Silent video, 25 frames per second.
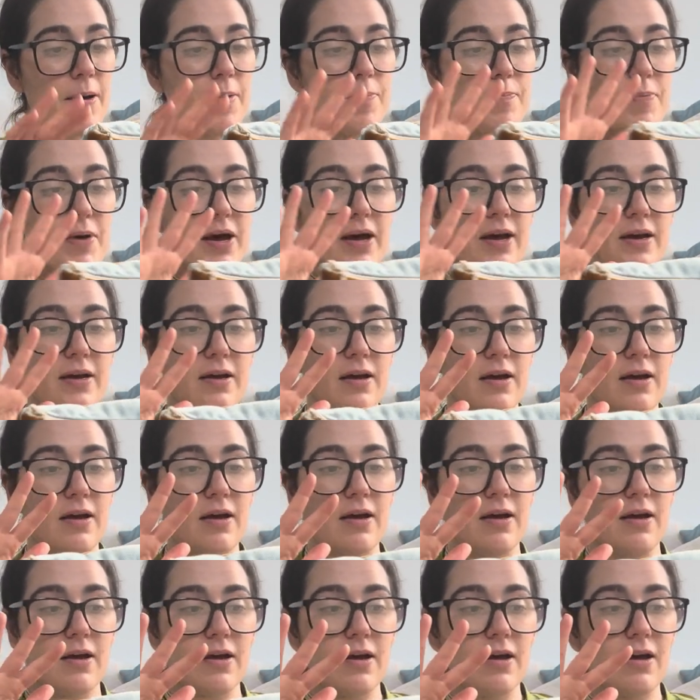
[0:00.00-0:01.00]
But
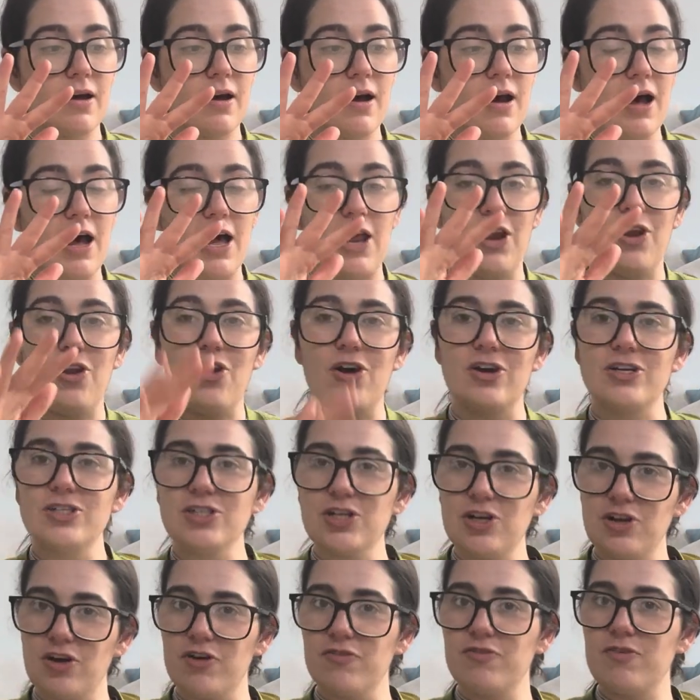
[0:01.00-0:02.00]
I learned a
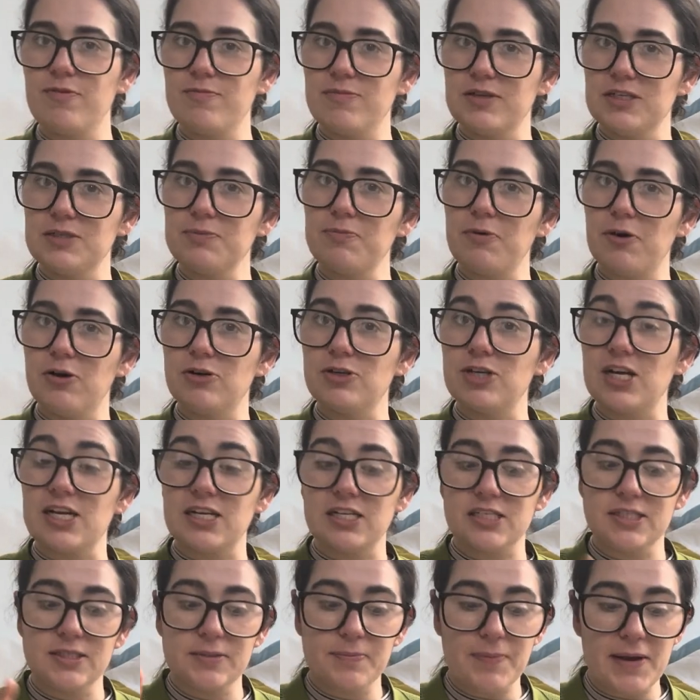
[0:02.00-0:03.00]
lot from this project,
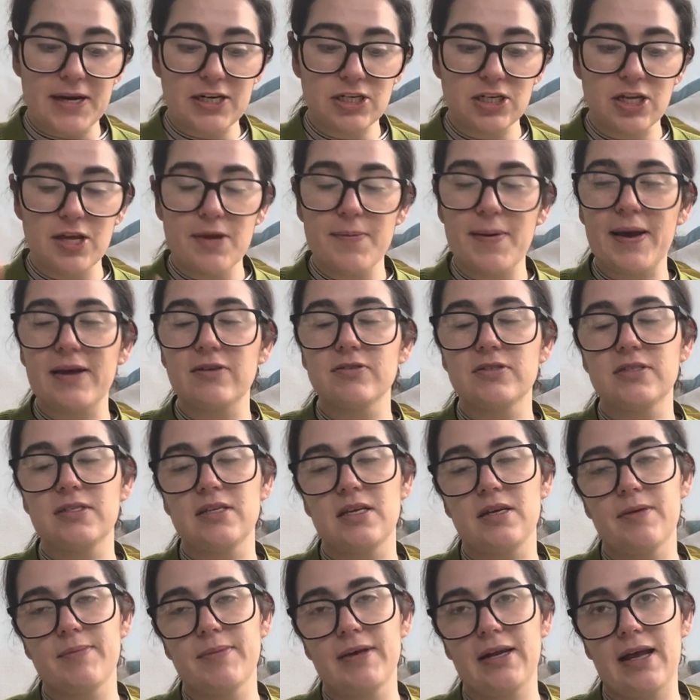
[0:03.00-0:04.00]
especially about
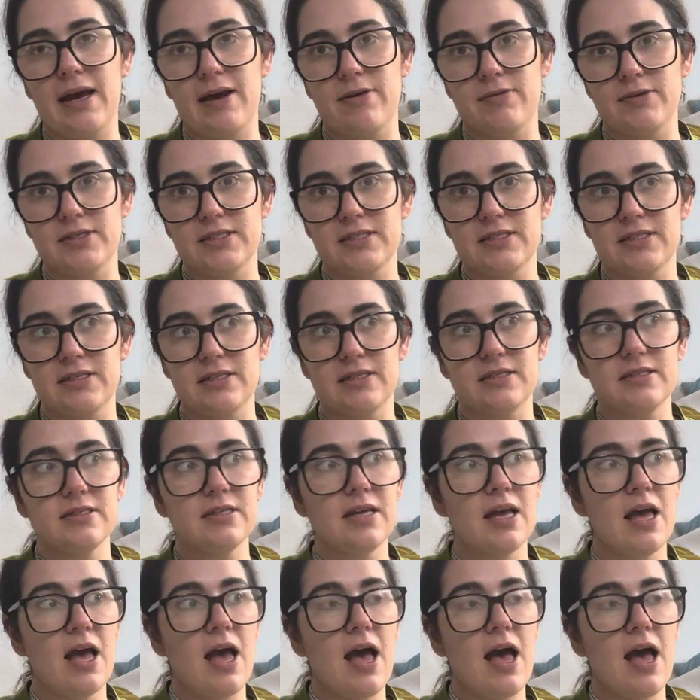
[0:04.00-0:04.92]
seam allowances,